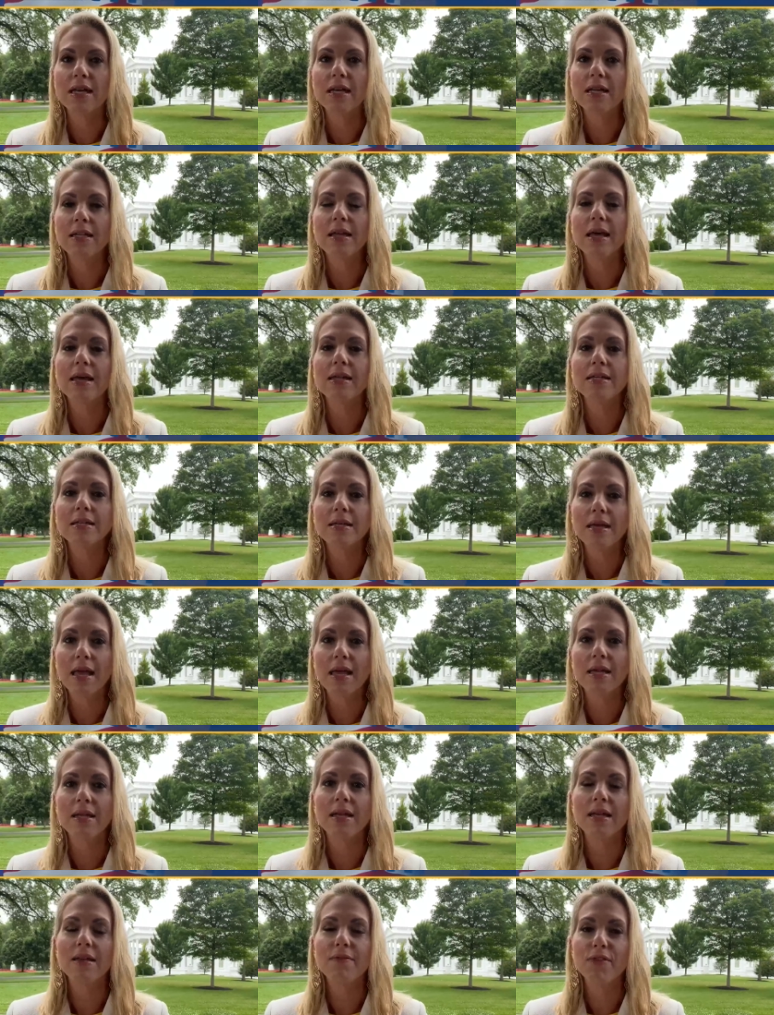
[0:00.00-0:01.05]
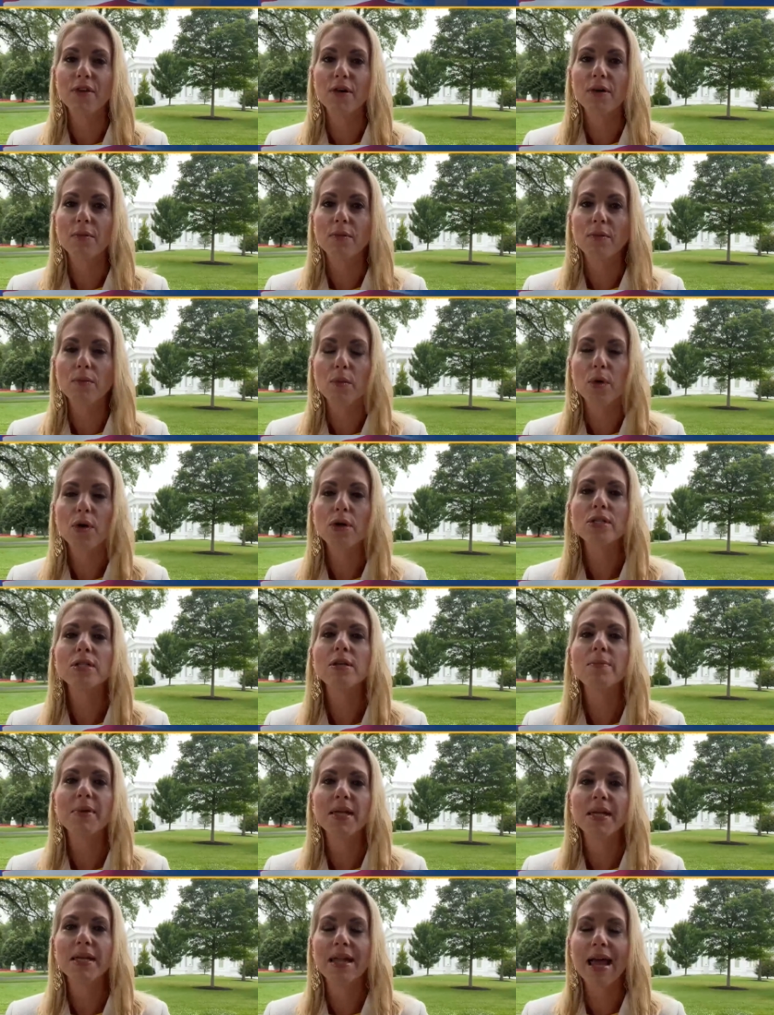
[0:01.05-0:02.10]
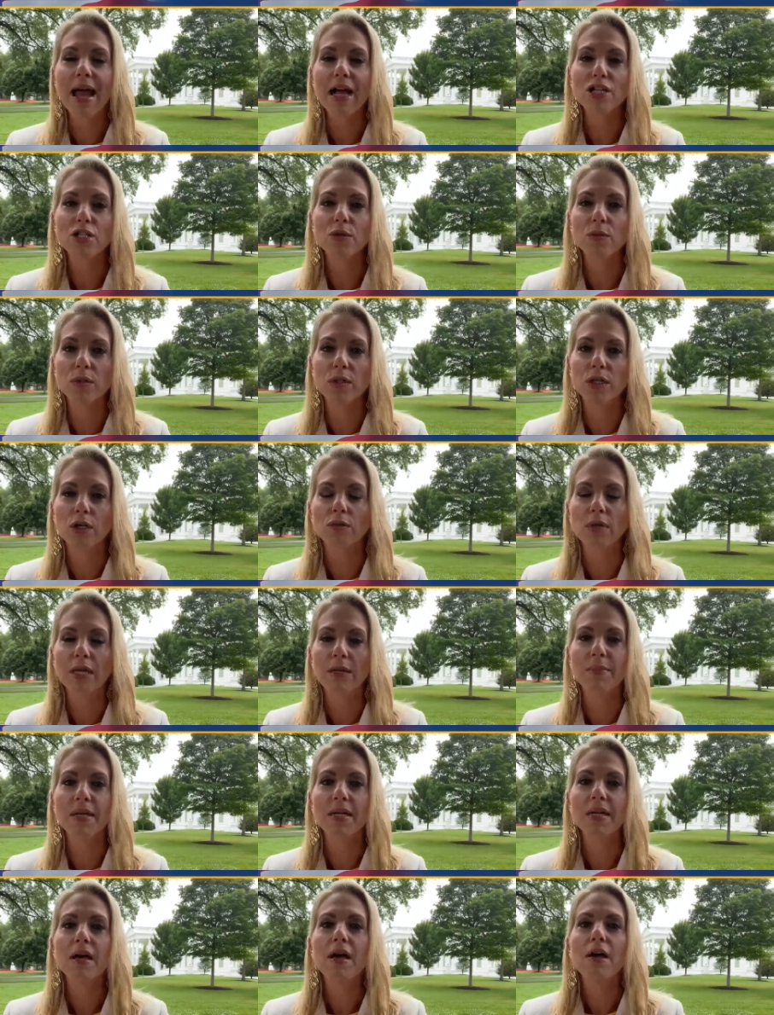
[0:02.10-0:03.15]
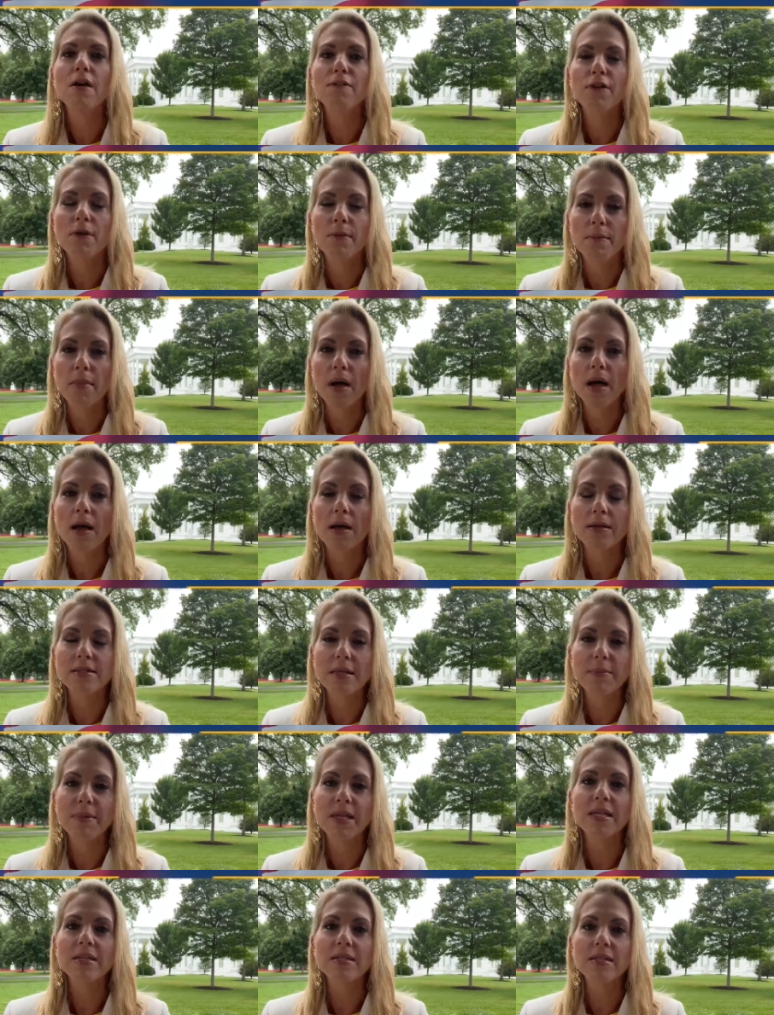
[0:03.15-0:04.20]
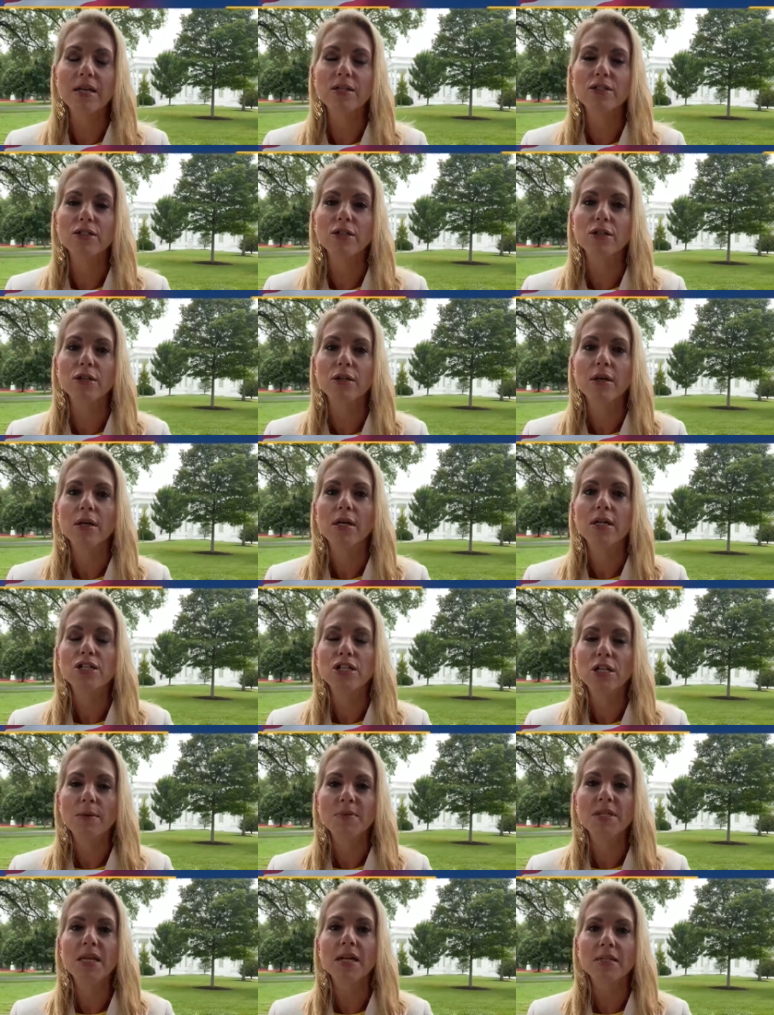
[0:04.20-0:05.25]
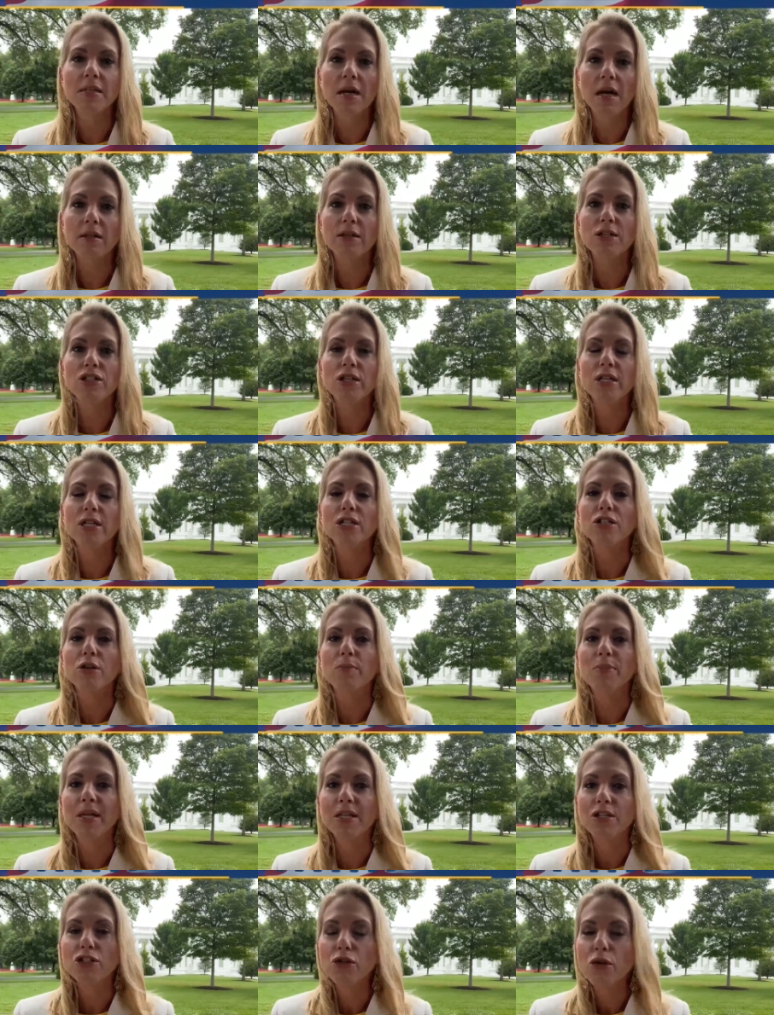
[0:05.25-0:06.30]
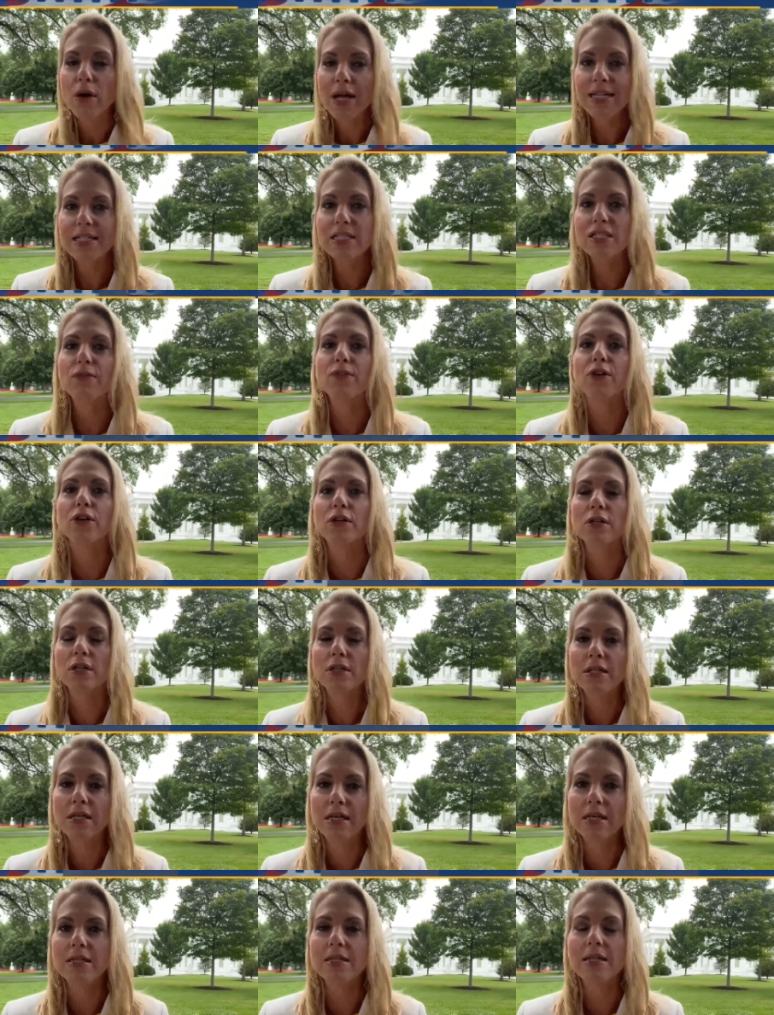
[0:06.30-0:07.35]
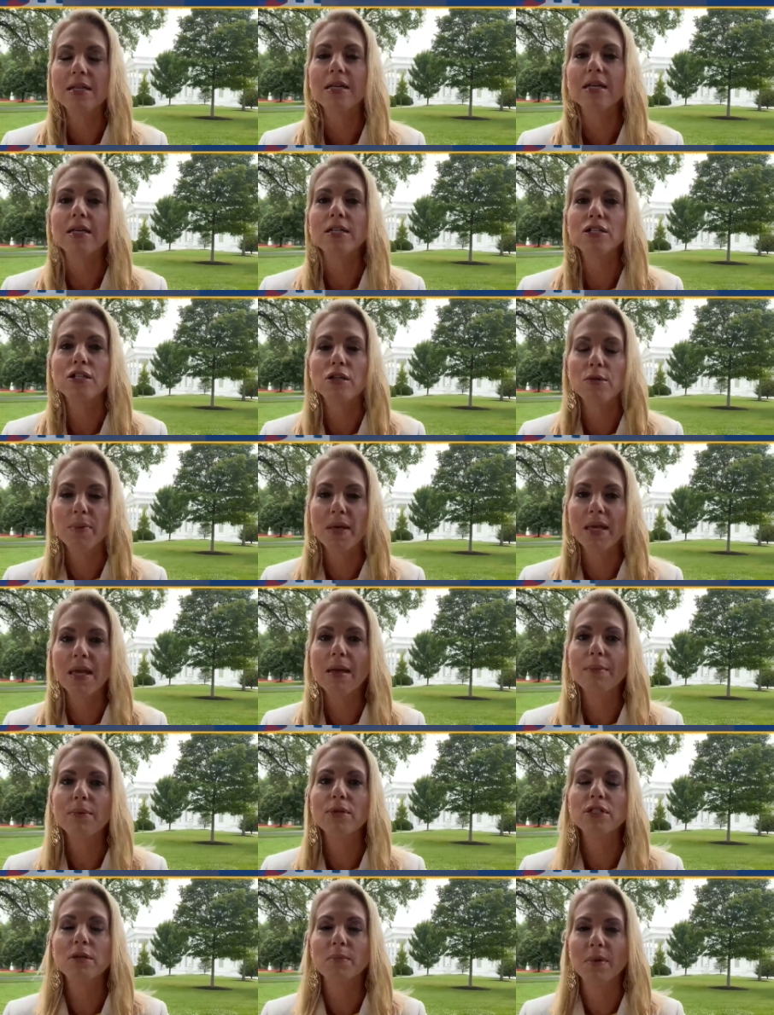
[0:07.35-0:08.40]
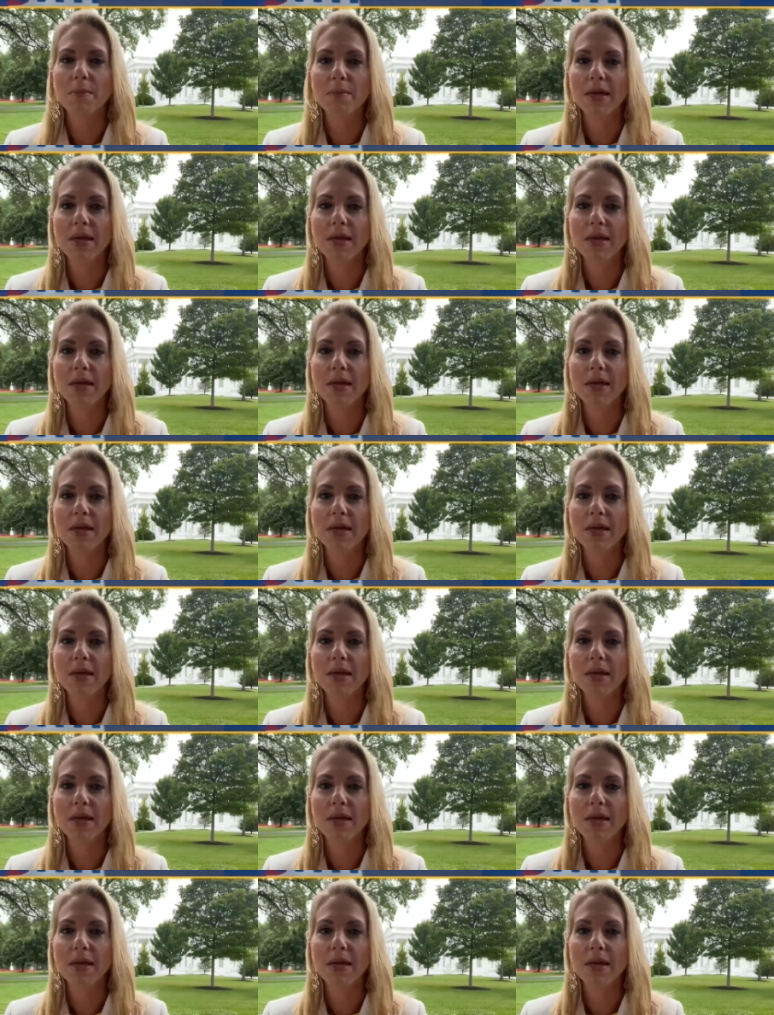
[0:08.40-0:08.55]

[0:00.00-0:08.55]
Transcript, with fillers: And, and, and if there were to be an actual agreement for uh, semiconductor chip technology to be transferred to India, to be able to be